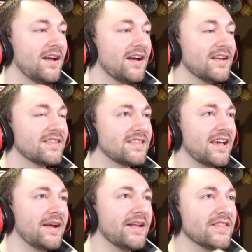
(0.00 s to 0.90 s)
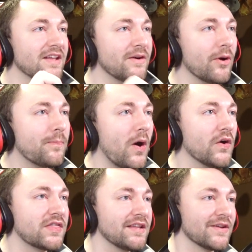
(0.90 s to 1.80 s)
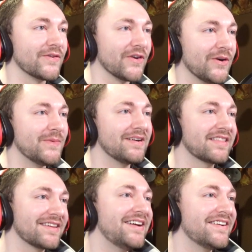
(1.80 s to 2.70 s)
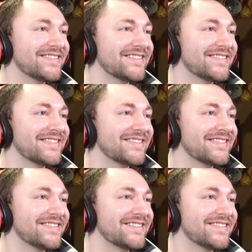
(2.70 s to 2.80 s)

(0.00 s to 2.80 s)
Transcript: everyone. They were both in the room with you.